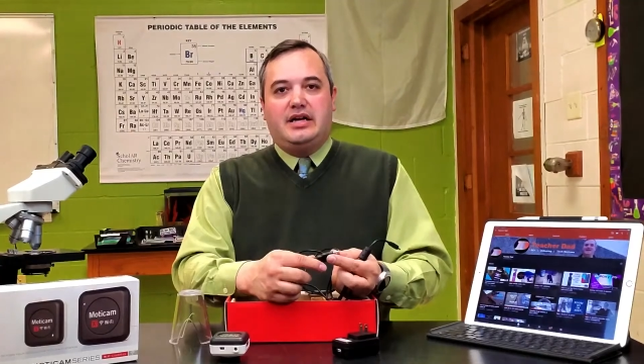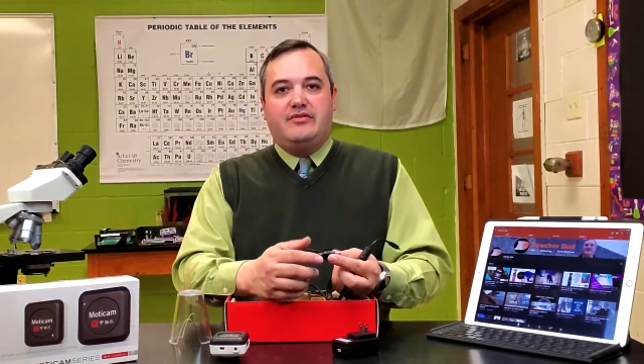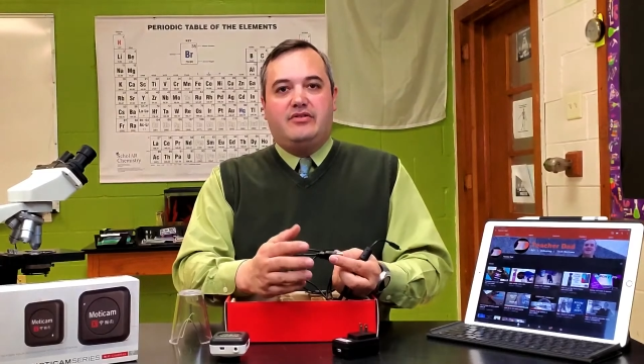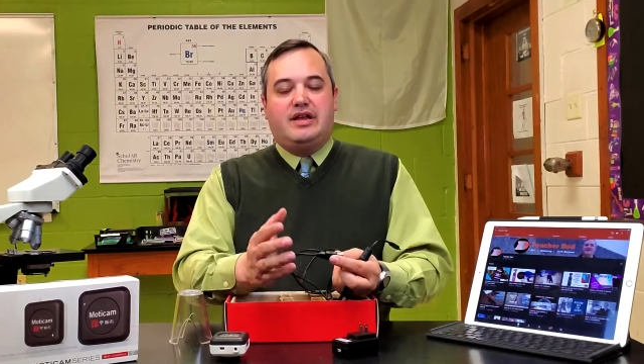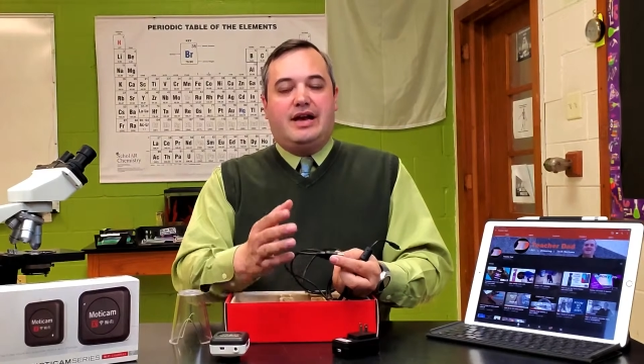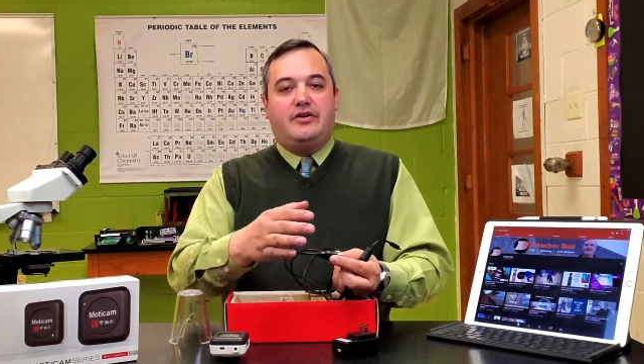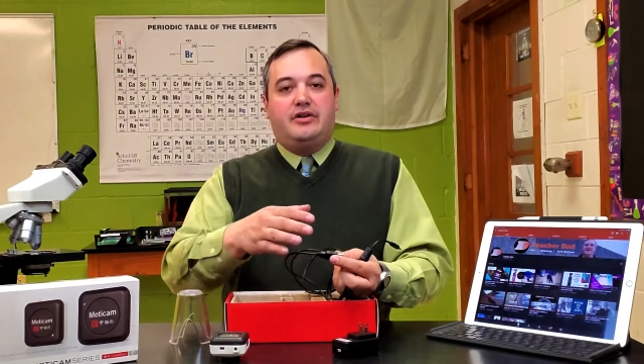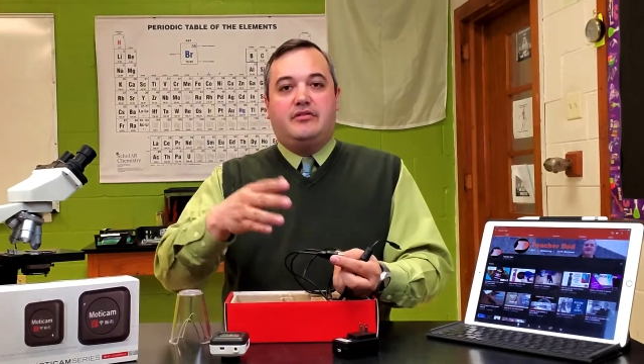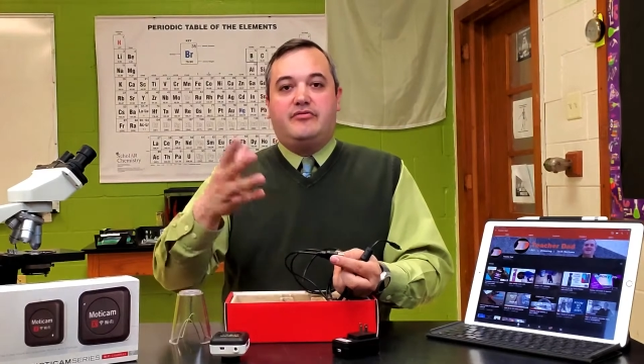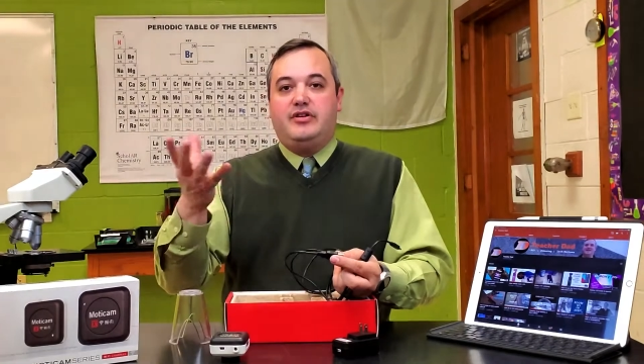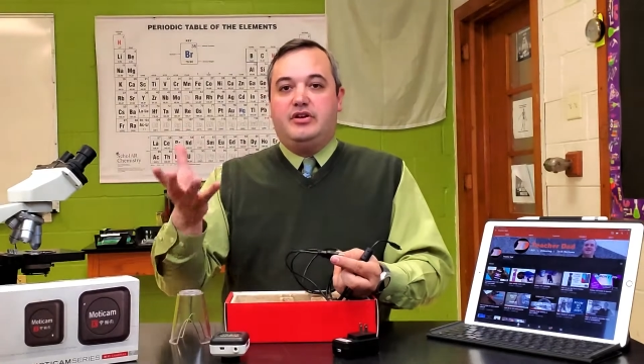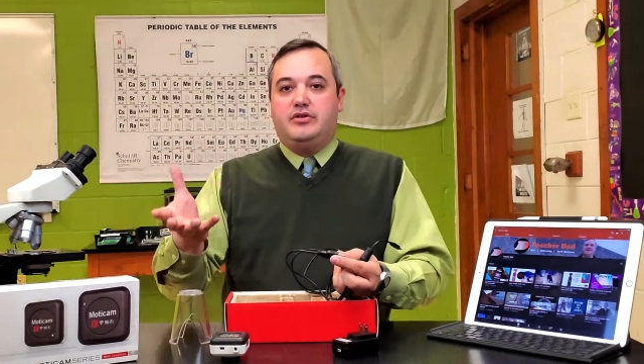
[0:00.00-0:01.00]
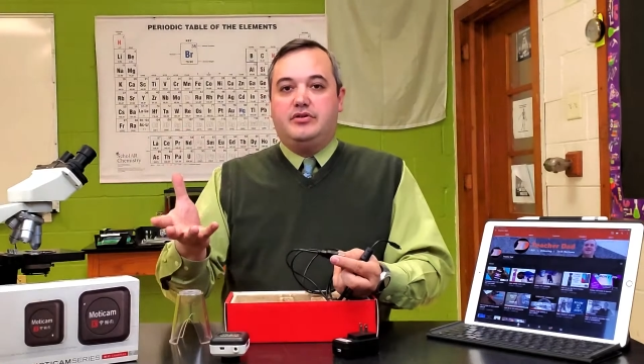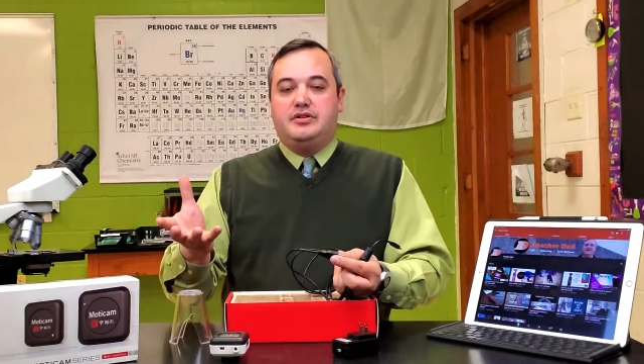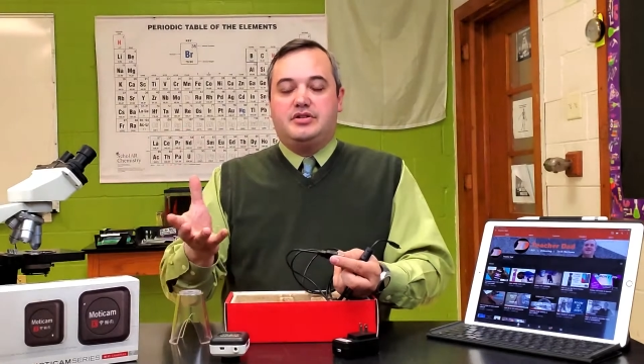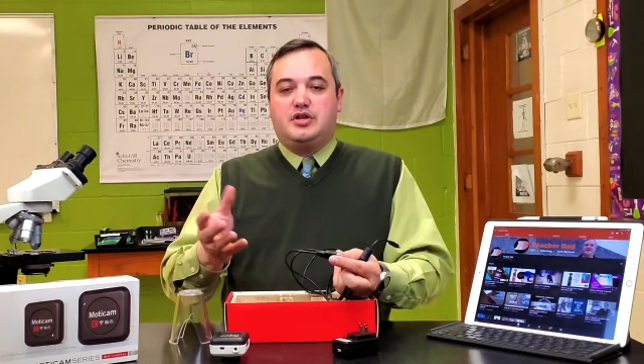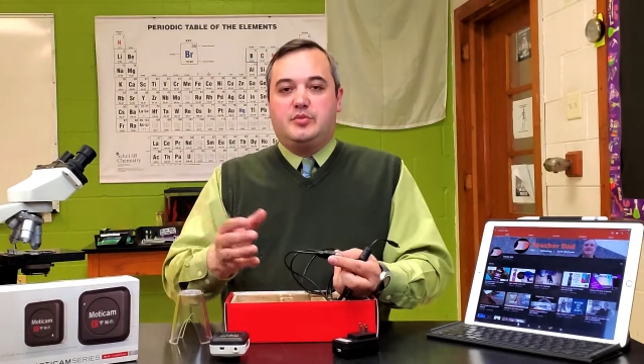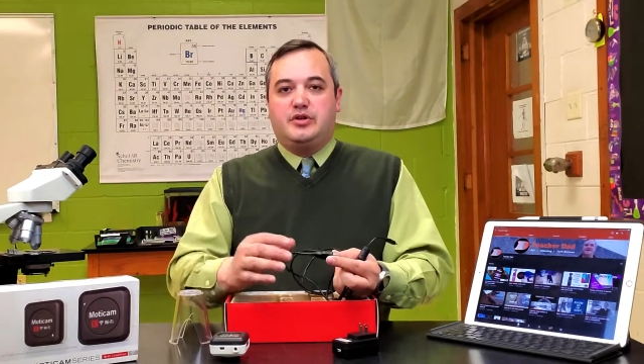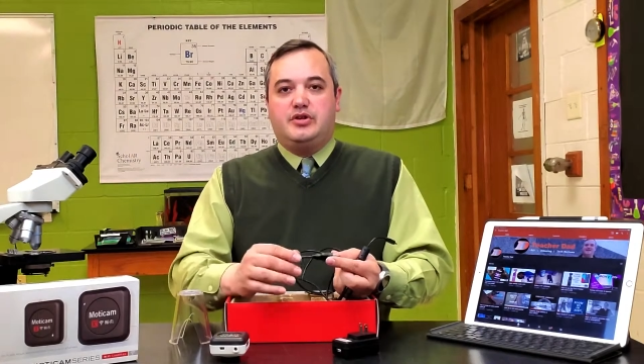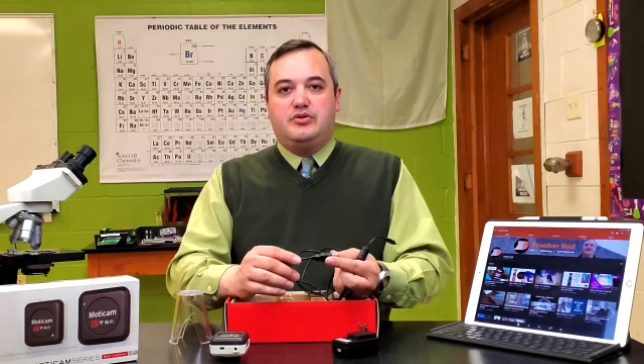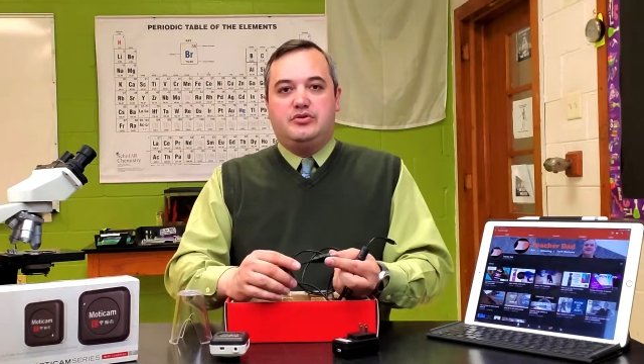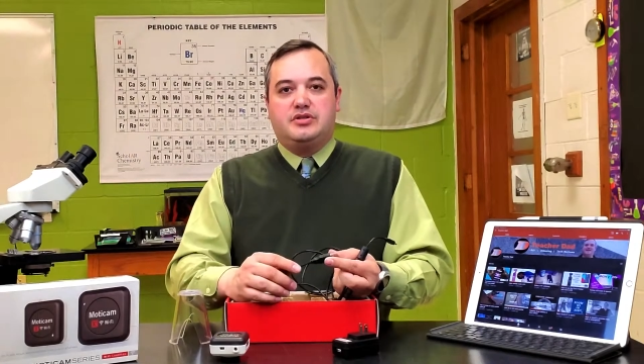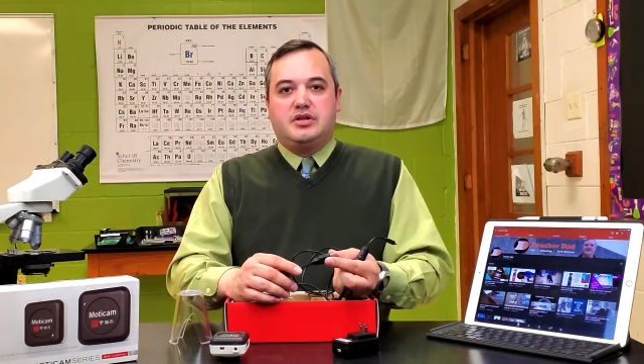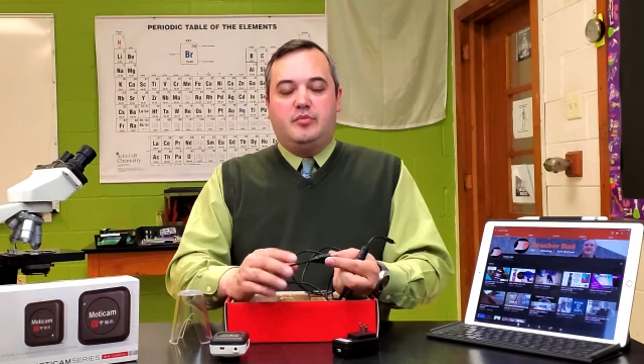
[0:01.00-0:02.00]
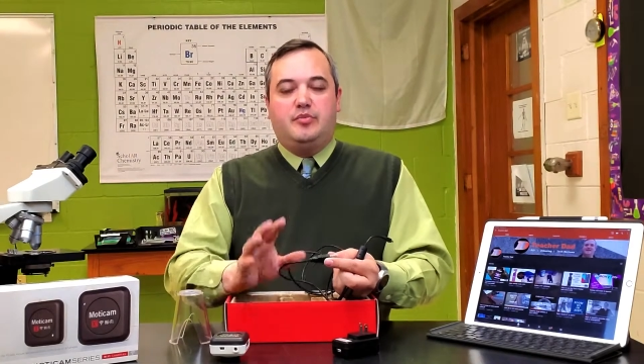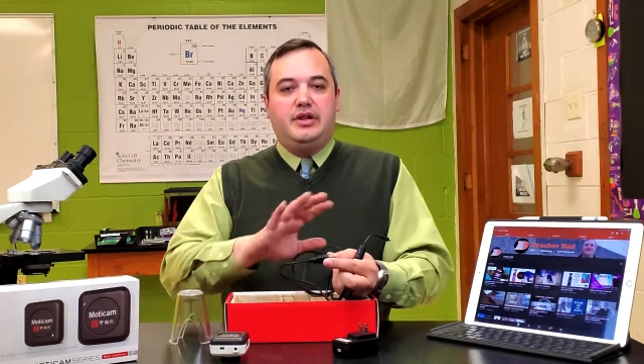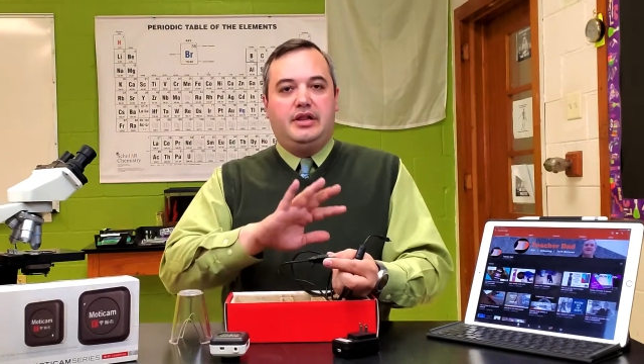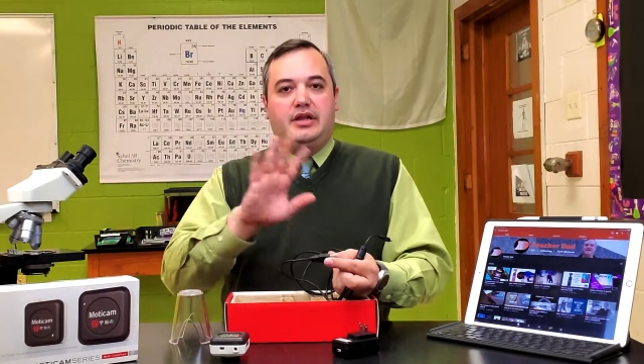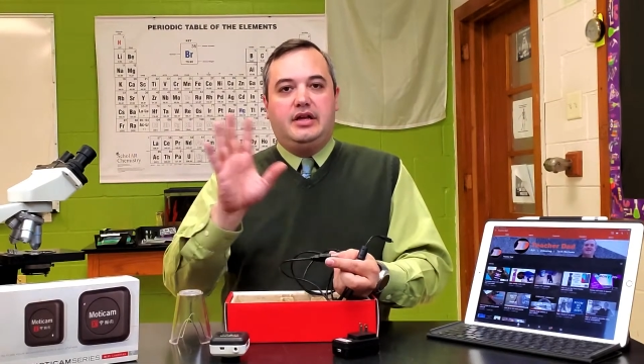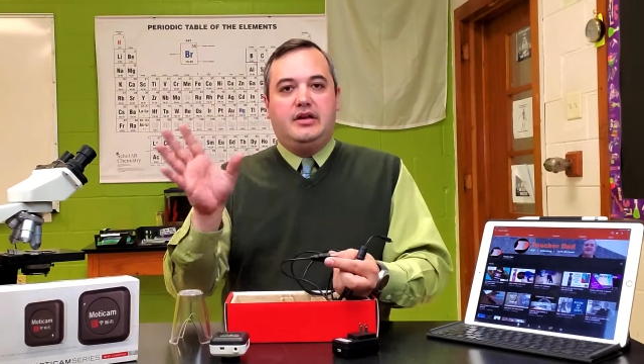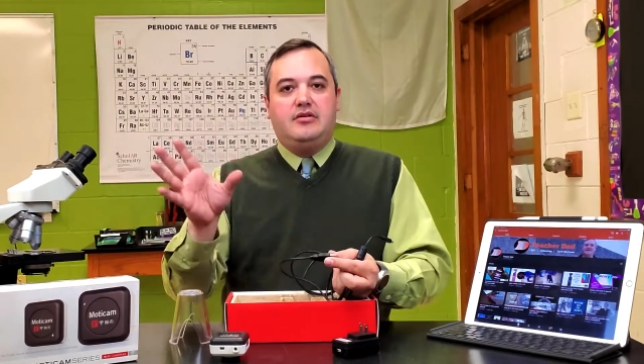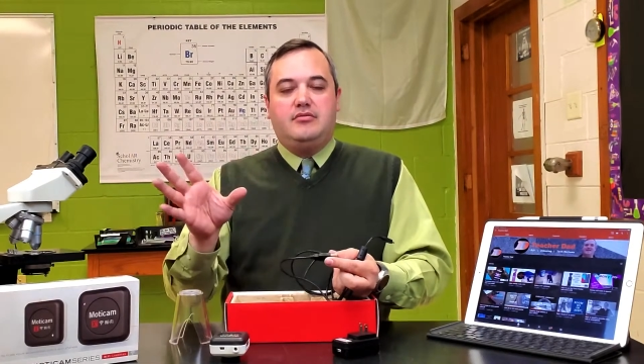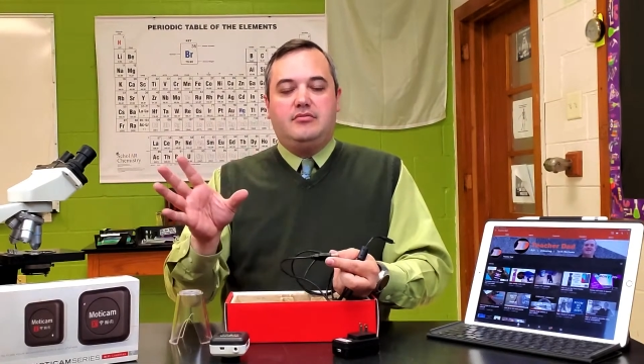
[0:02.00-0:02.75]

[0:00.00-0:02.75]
even out in the field, this could be used completely